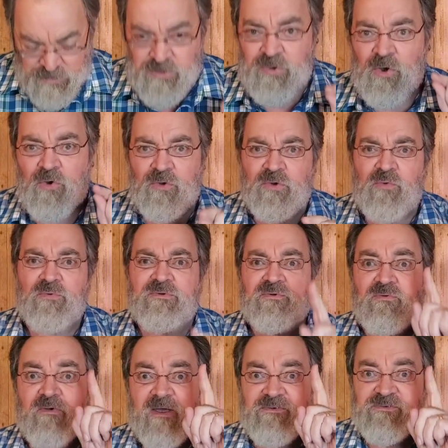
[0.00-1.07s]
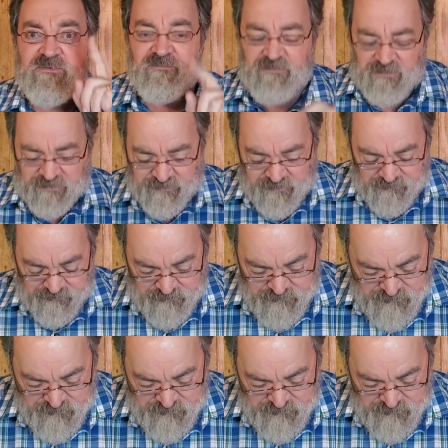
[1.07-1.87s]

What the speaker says: You go along with Christ first.